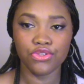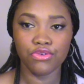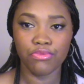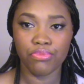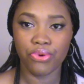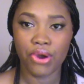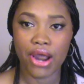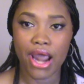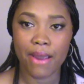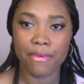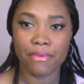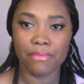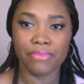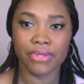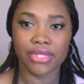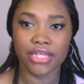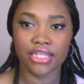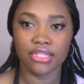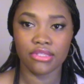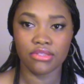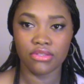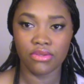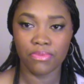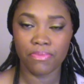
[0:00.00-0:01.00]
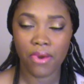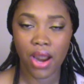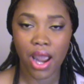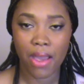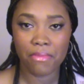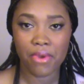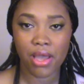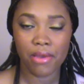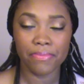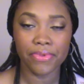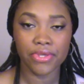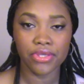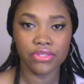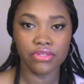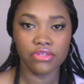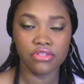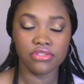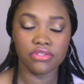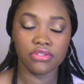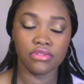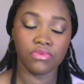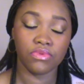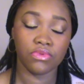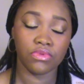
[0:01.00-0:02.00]
a new primer because the primer I've been
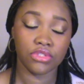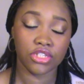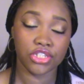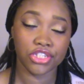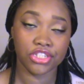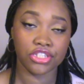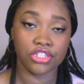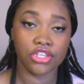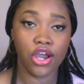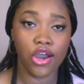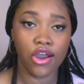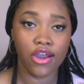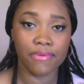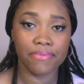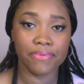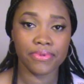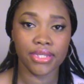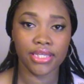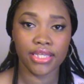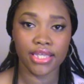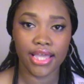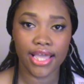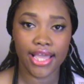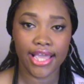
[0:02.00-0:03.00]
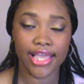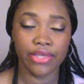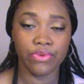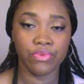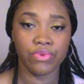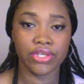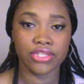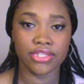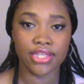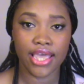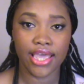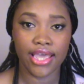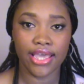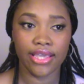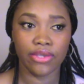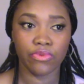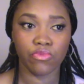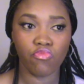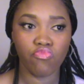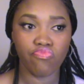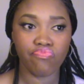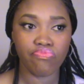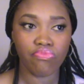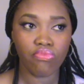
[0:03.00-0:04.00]
using, which is the Urban Decay, was a